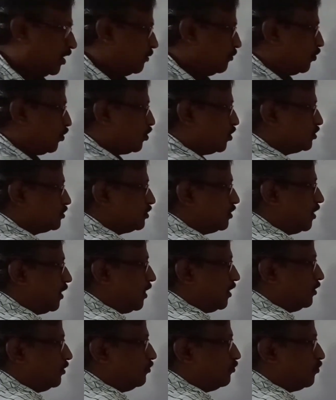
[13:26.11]
Because
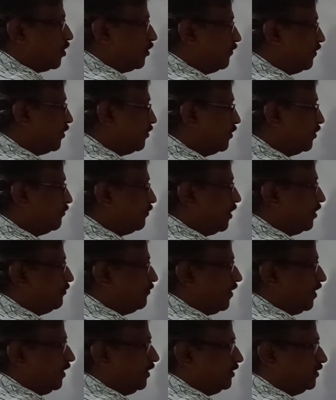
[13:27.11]
what we have done while
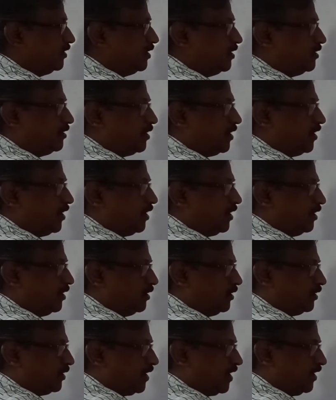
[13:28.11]
finding the
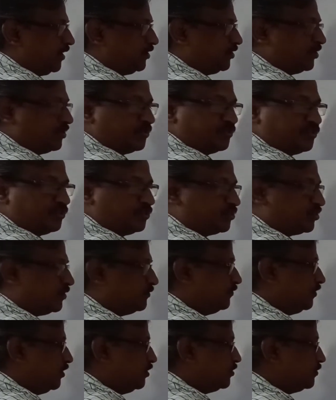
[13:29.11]
characteristics
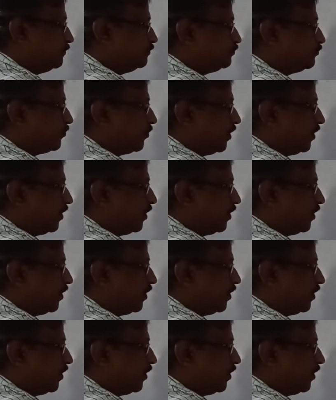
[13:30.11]
of this,